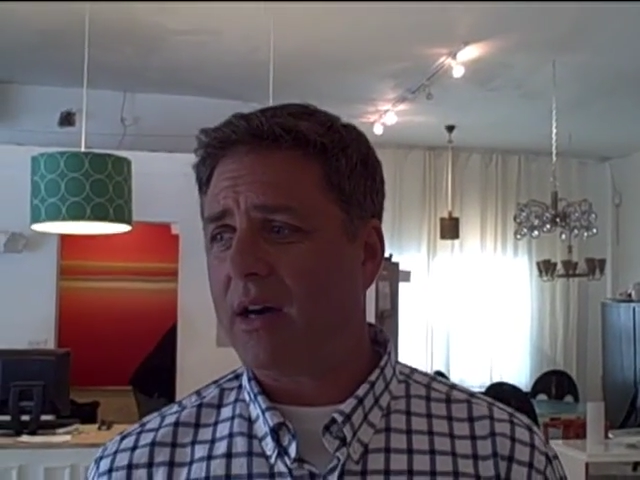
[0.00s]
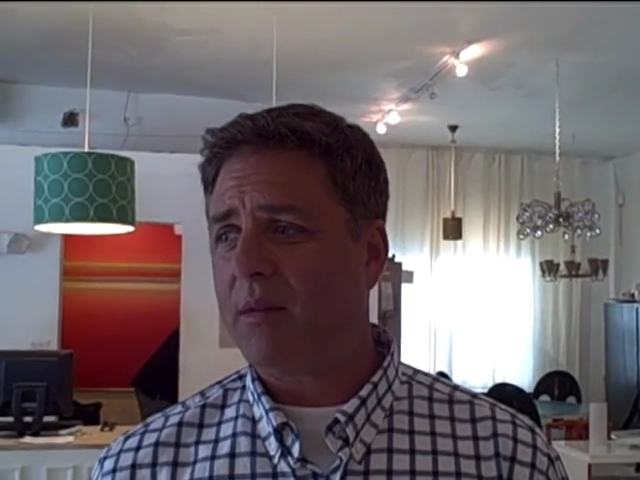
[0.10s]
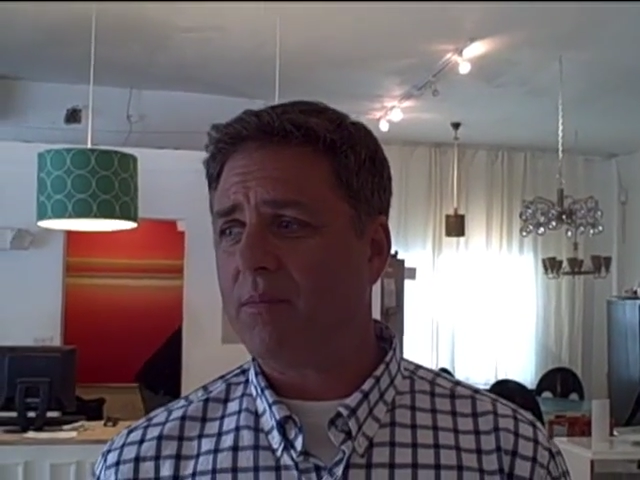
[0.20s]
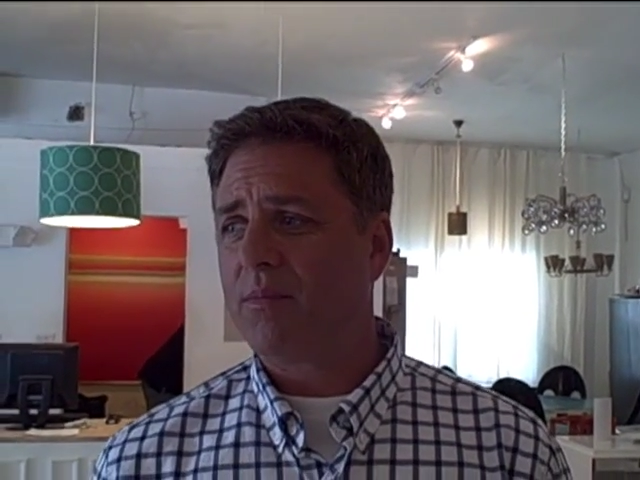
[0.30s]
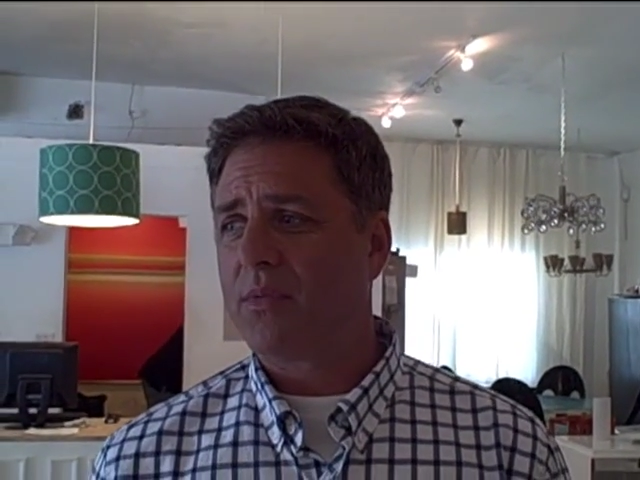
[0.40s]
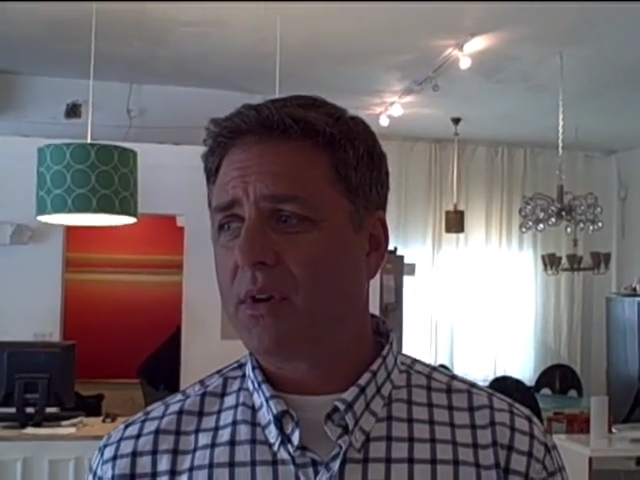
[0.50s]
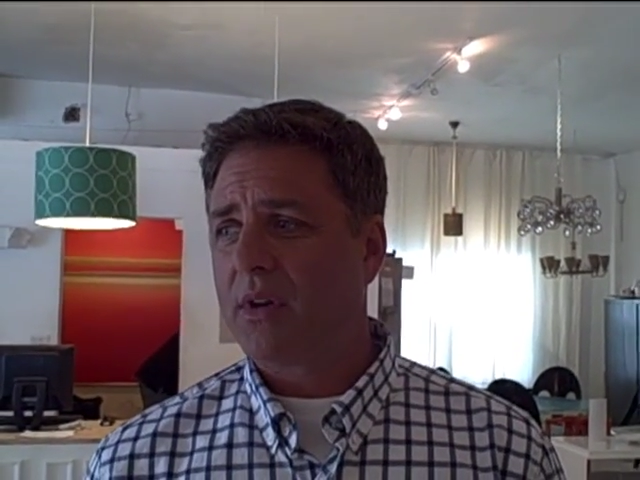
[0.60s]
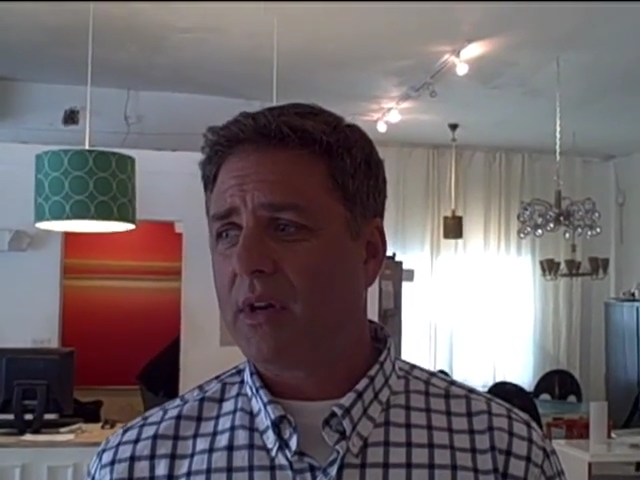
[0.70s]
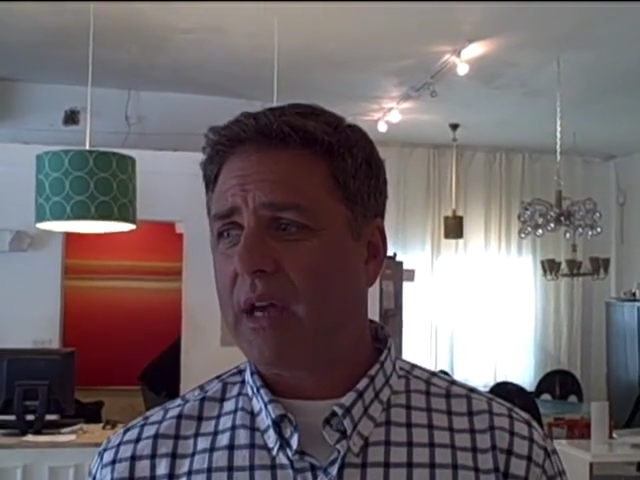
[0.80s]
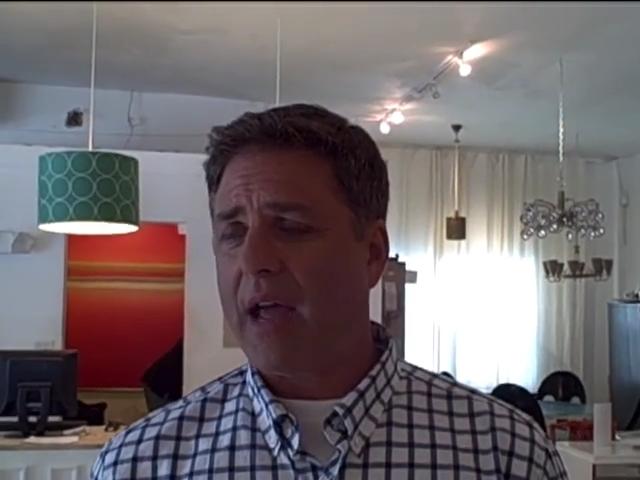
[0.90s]

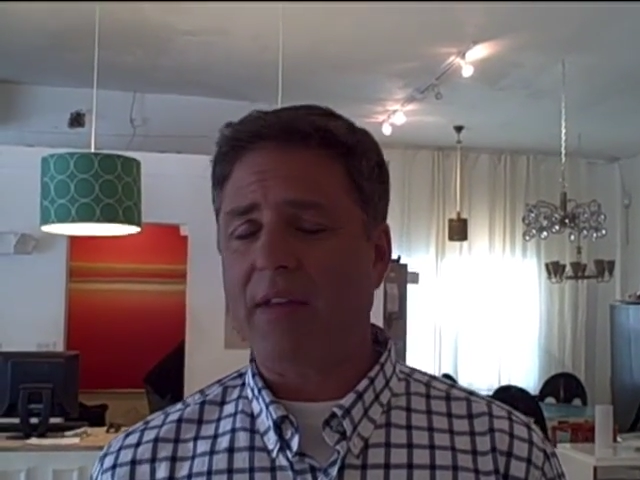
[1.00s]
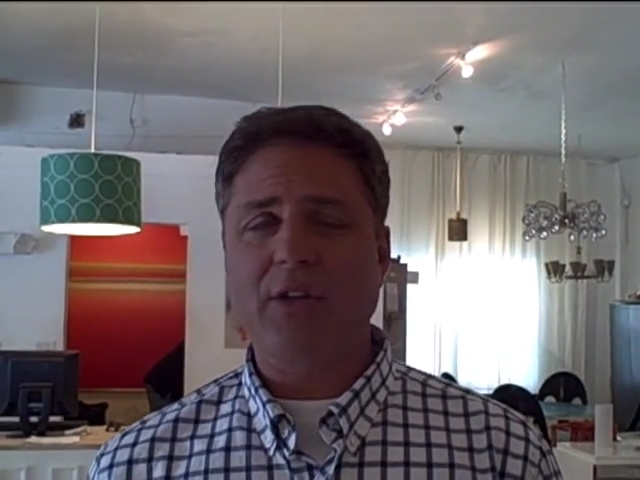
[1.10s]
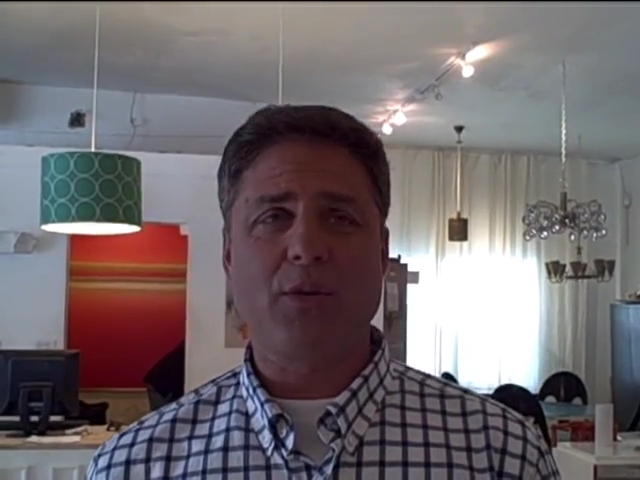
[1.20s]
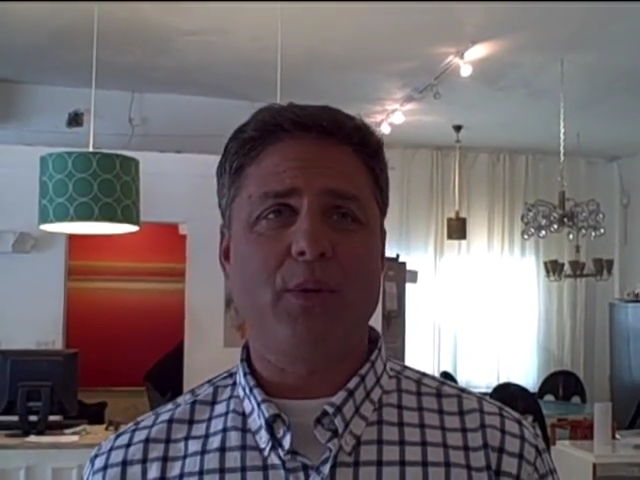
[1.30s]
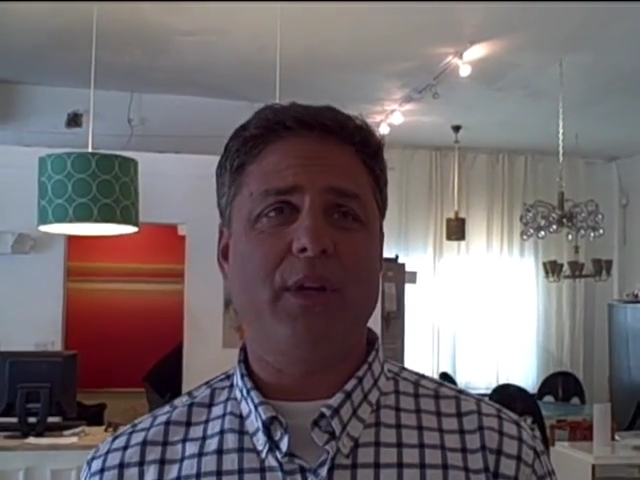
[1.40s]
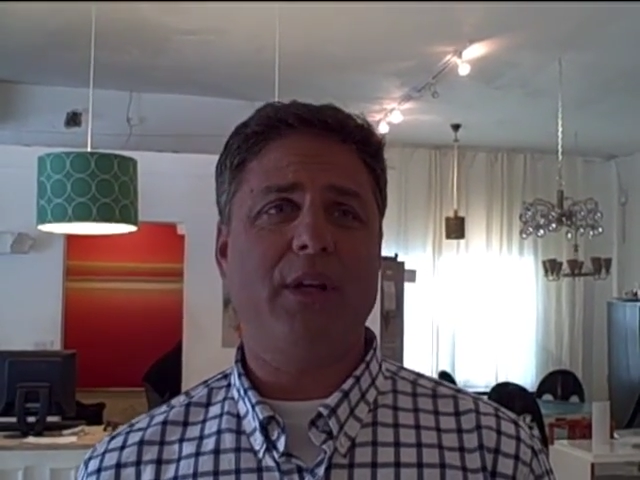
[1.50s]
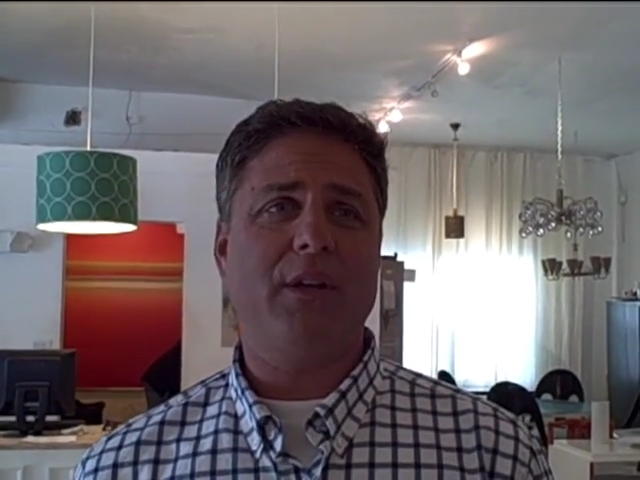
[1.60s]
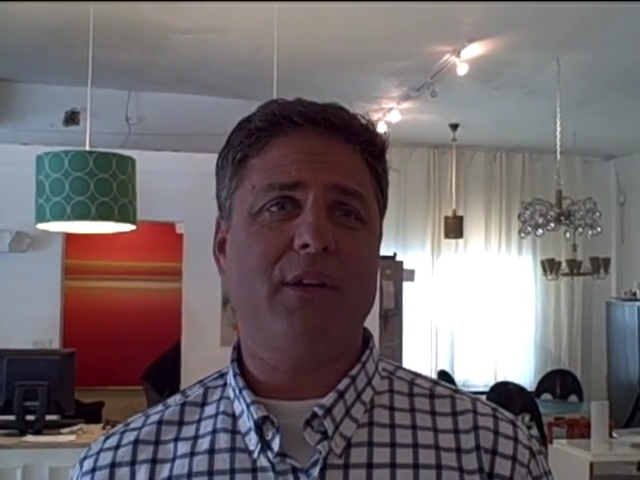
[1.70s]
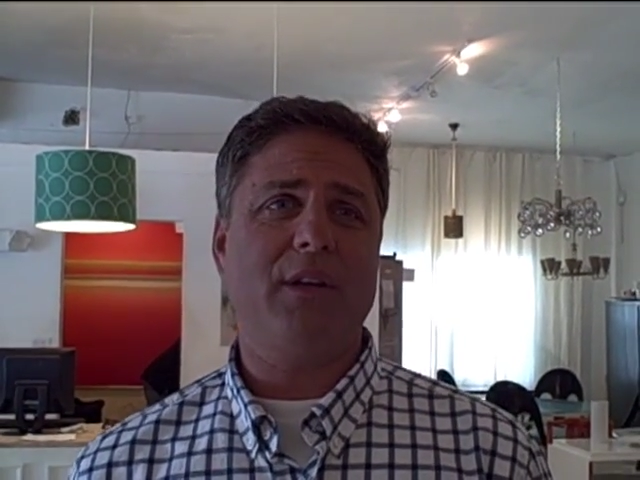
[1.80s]
I think it's a really